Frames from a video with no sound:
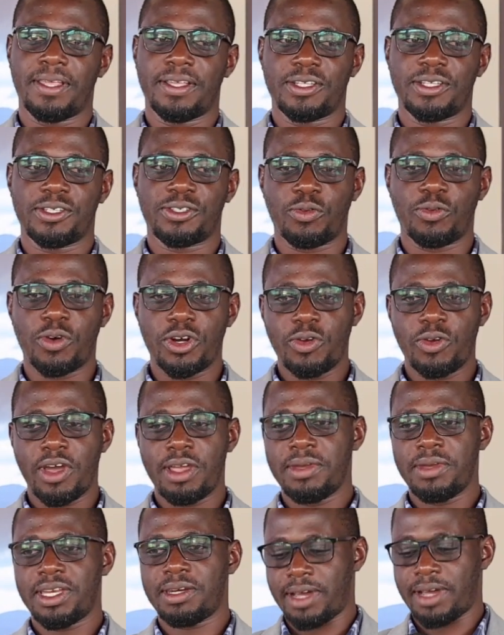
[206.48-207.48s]
So what do I
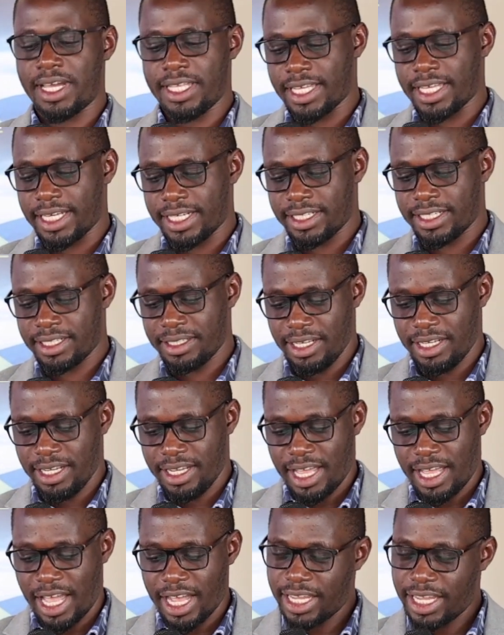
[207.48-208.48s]
mean by that?
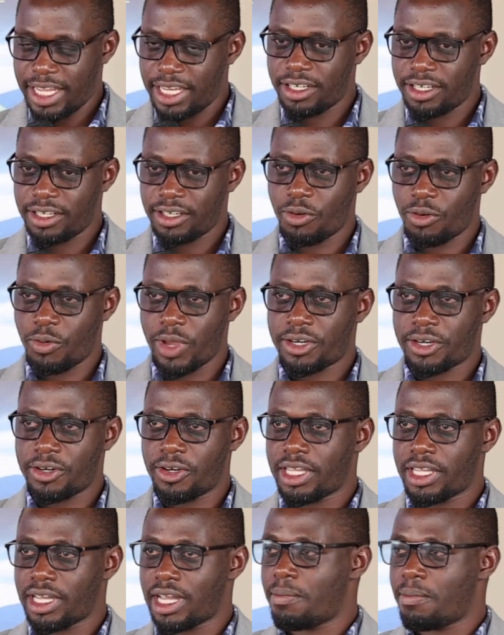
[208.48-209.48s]
Again, we are
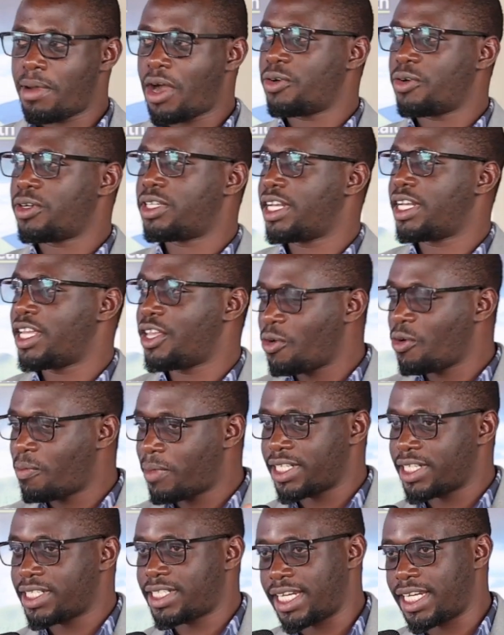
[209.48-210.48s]
talking about
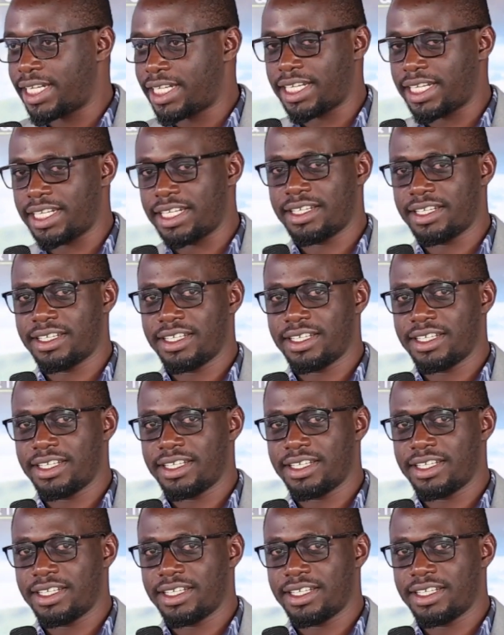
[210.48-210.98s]
human-centered.